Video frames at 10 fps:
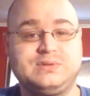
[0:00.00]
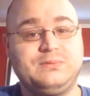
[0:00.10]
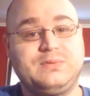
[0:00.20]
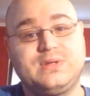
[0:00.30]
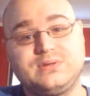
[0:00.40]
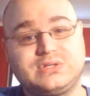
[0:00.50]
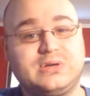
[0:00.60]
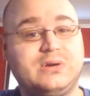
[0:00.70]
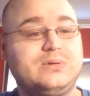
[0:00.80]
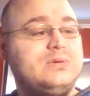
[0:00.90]
with other
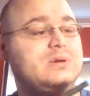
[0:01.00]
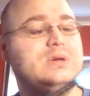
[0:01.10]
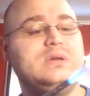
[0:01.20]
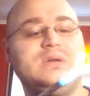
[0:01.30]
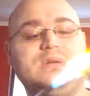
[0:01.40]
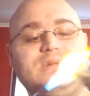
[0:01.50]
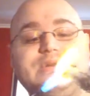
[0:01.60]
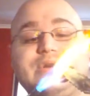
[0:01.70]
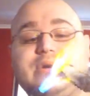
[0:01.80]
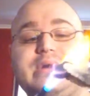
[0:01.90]
charcoal. They're
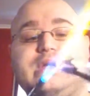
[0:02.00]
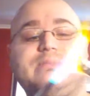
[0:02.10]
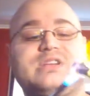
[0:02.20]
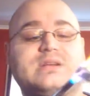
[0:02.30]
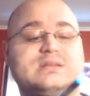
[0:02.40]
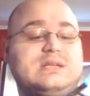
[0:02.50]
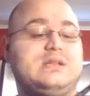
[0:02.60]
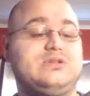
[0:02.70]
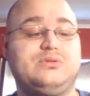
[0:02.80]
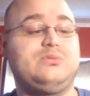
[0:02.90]
great because they do